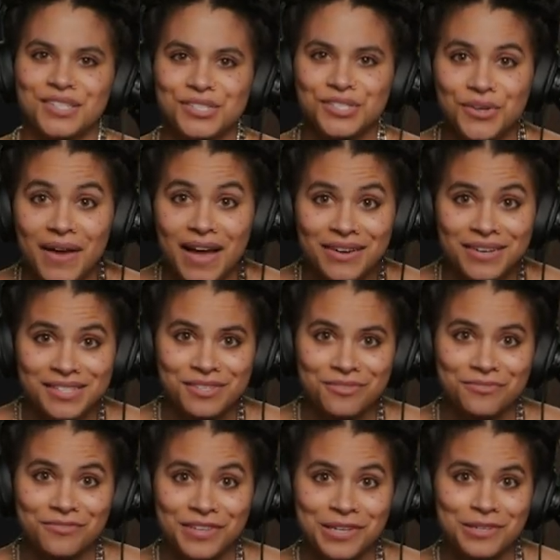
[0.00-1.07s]
So, how does it
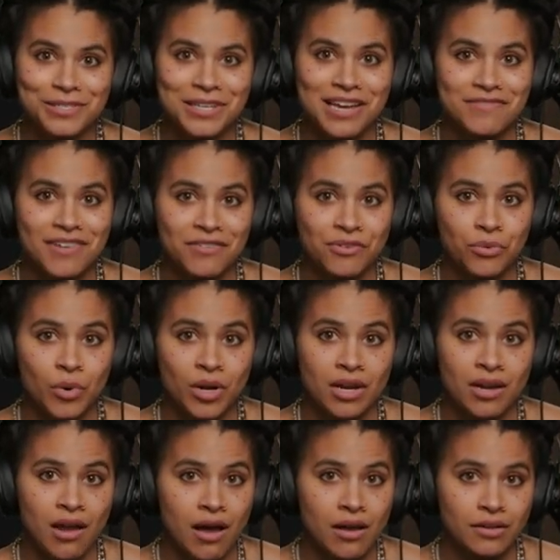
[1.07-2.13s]
feel to have
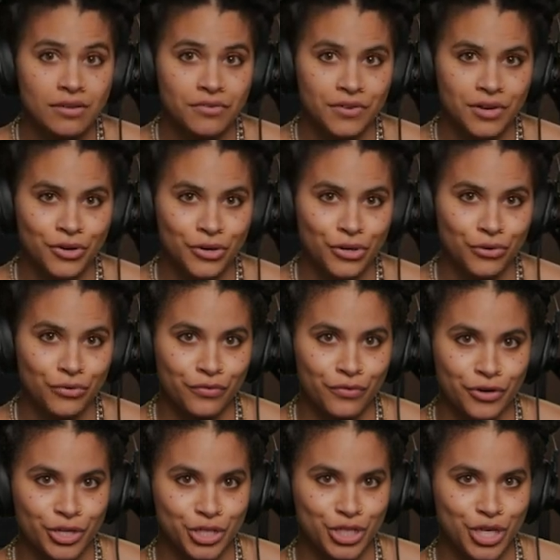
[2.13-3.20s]
everyone not fear you
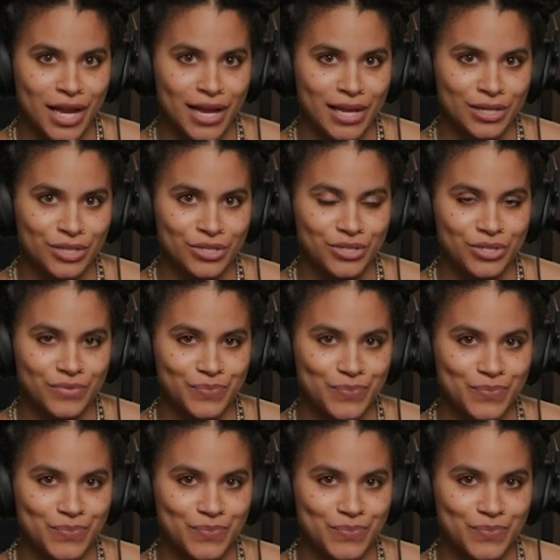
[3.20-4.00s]
for a change?